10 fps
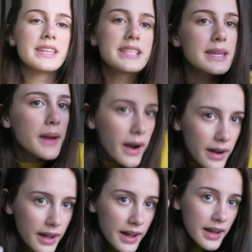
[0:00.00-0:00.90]
let's get
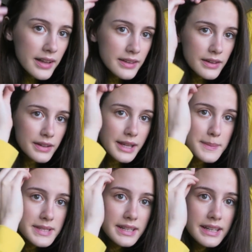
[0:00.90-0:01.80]
our little
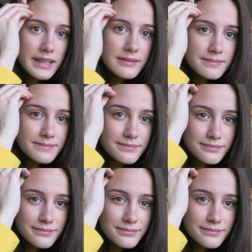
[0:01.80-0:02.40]
clips in again.